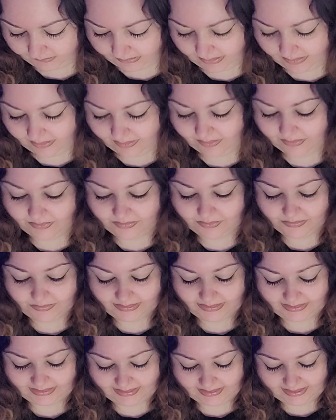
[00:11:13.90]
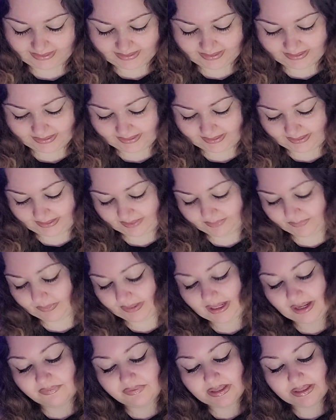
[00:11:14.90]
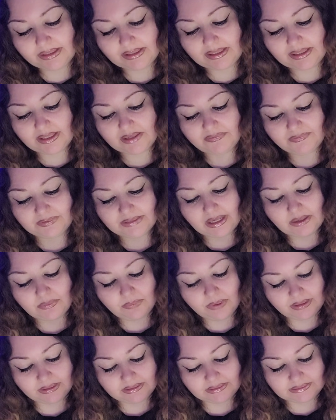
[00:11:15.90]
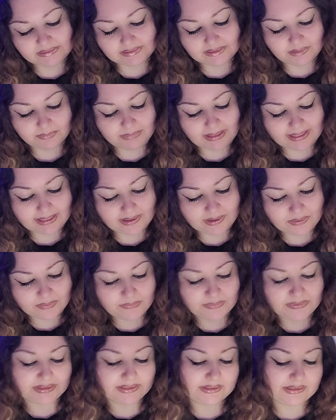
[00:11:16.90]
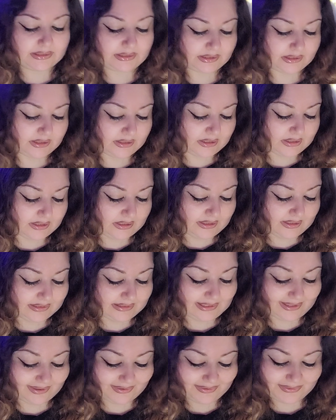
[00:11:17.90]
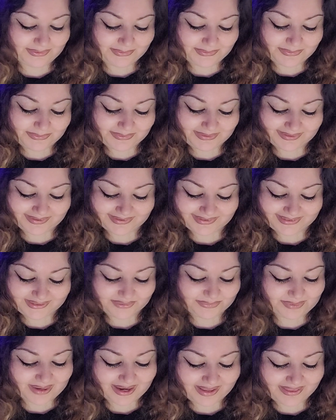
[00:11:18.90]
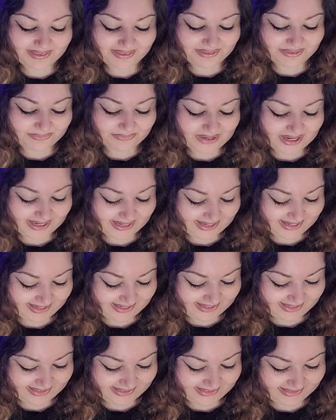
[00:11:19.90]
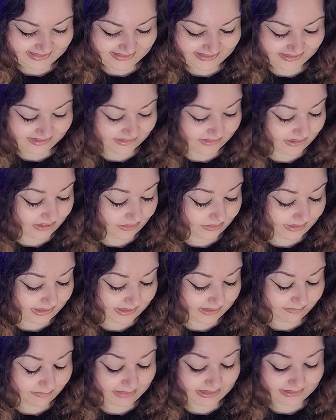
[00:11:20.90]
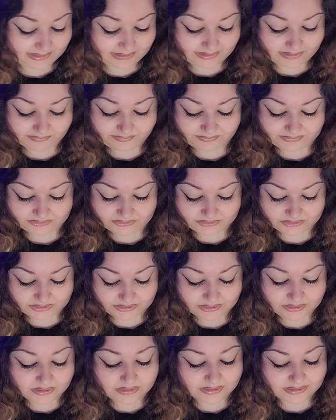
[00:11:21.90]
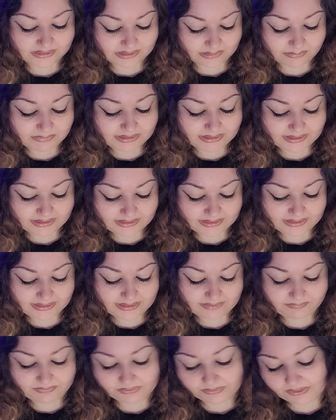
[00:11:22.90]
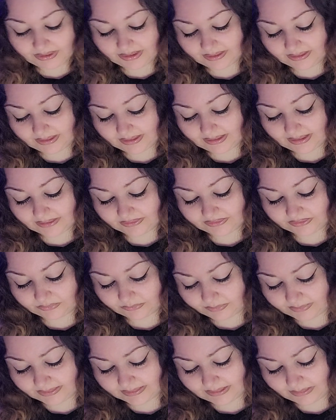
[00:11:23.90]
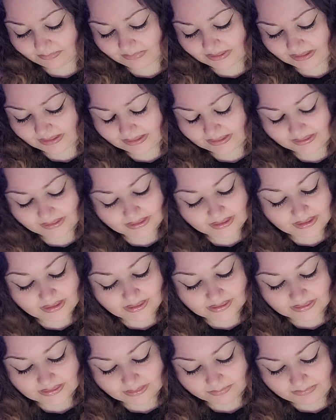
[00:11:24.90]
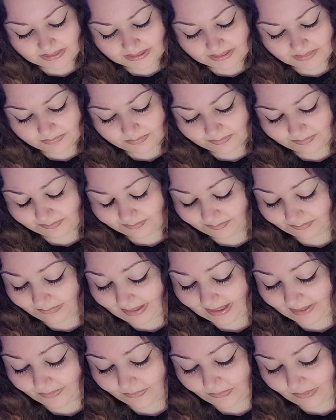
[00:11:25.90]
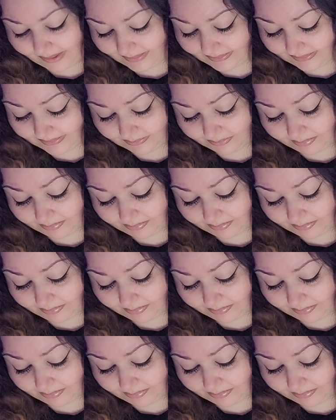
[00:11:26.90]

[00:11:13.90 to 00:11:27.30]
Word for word: Okay, we have the gift that wanted to come out. So, oh, there's the red thread. All right, make it official. Somebody, if you're in connection with somebody, somebody might want to